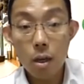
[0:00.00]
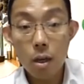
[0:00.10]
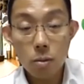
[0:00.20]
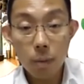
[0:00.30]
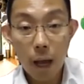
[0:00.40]

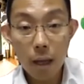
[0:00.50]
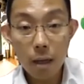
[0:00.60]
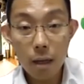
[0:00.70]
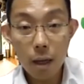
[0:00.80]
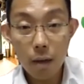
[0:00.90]
should be high
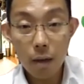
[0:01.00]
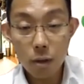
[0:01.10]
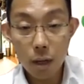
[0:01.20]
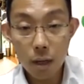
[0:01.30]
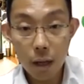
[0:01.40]
enough so
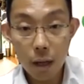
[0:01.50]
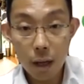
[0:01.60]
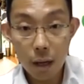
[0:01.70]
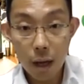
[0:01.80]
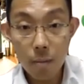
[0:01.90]
that the
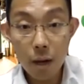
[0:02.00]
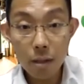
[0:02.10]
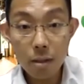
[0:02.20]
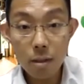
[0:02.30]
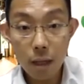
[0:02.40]
armrest